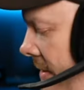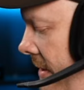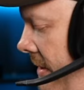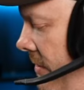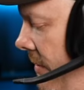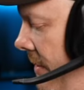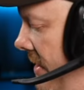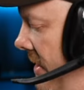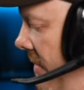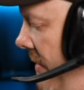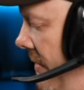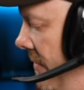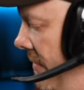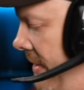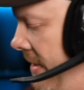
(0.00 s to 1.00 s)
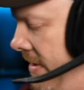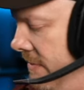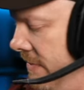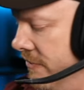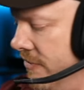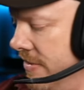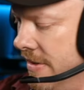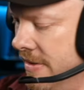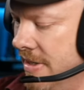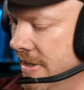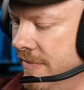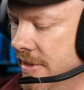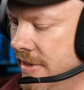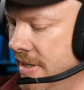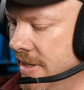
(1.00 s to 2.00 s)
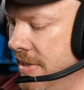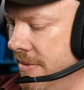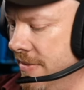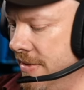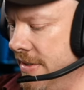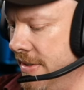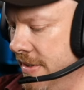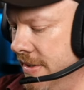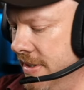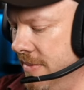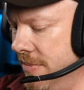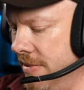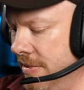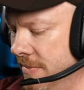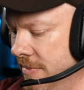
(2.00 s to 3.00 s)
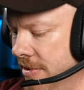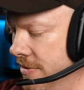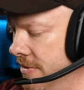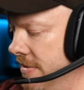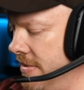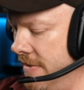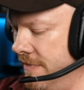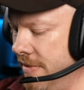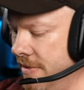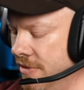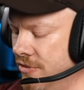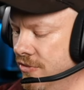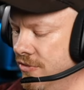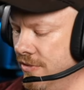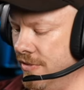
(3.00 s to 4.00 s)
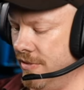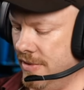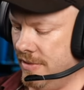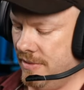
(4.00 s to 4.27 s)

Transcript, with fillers: the 90 mil here if we can. I don't think you're going to be able to see it. Let me just see if I can try.